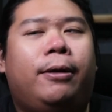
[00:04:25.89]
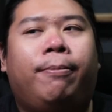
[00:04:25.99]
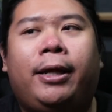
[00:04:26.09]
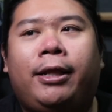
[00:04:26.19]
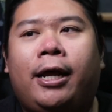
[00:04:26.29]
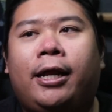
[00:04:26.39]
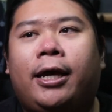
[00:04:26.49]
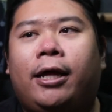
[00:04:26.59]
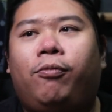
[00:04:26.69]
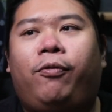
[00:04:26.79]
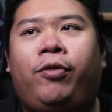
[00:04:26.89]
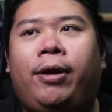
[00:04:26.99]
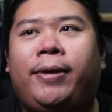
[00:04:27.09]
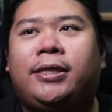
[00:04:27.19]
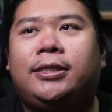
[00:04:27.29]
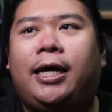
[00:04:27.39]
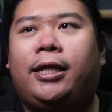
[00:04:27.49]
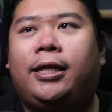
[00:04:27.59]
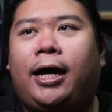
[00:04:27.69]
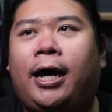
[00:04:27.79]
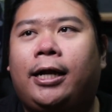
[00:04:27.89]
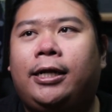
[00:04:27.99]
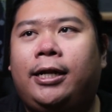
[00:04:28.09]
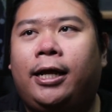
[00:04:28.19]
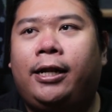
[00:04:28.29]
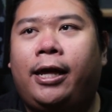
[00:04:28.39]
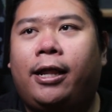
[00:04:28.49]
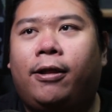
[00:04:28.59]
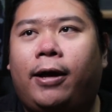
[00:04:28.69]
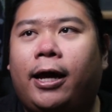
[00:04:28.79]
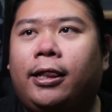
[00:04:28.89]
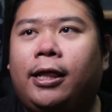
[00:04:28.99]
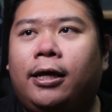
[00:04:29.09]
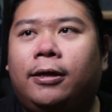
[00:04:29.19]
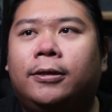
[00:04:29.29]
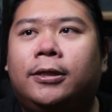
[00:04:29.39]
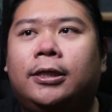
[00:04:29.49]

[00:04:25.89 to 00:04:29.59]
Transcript: But then again, with that being said, other than that, I think